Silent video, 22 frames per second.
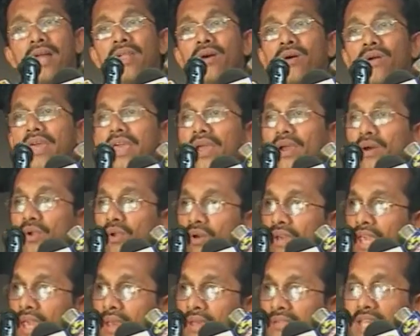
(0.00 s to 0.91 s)
There is an
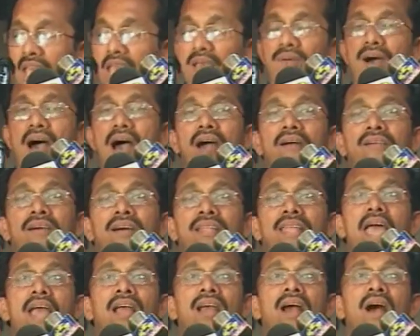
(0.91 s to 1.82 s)
attempt to
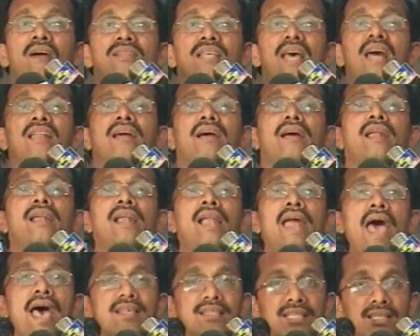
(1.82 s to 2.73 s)
terminate their
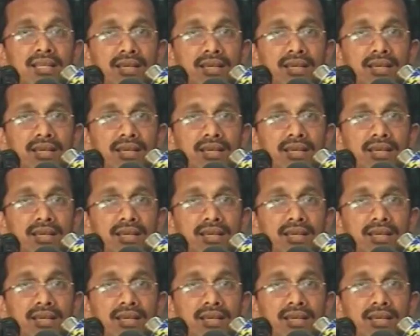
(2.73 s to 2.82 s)
services.